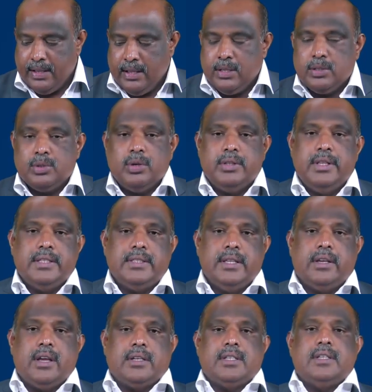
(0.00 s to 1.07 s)
So this
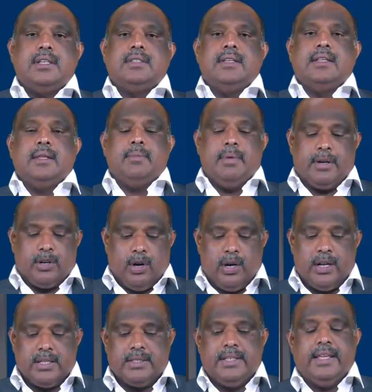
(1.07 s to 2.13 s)
equation is nothing but called
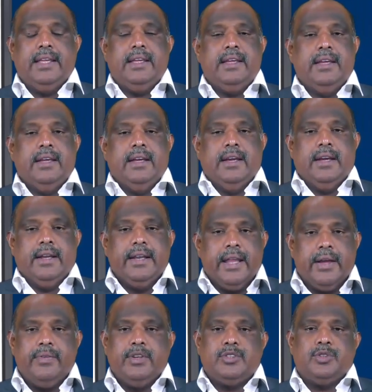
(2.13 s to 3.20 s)
as the
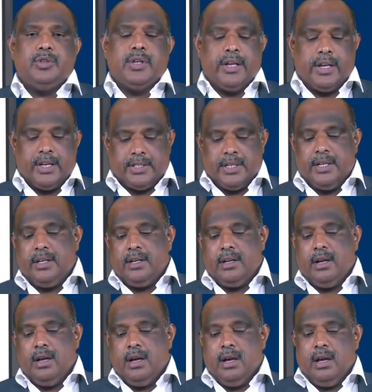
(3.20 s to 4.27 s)
Navier-Stokes equation
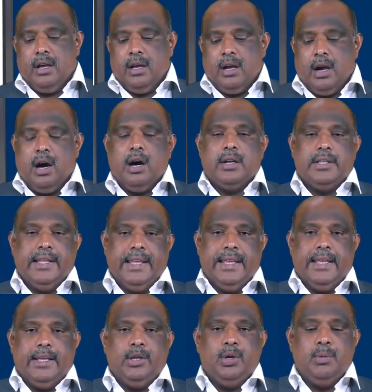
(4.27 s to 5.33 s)
or the
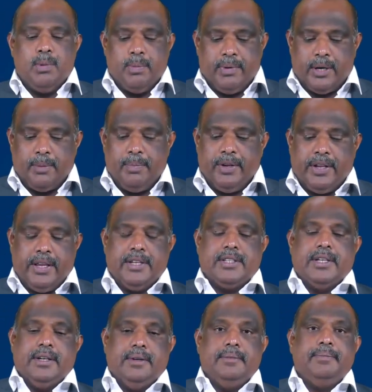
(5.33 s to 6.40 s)
U momentum
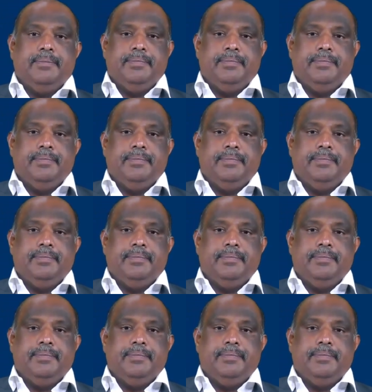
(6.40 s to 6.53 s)
equation.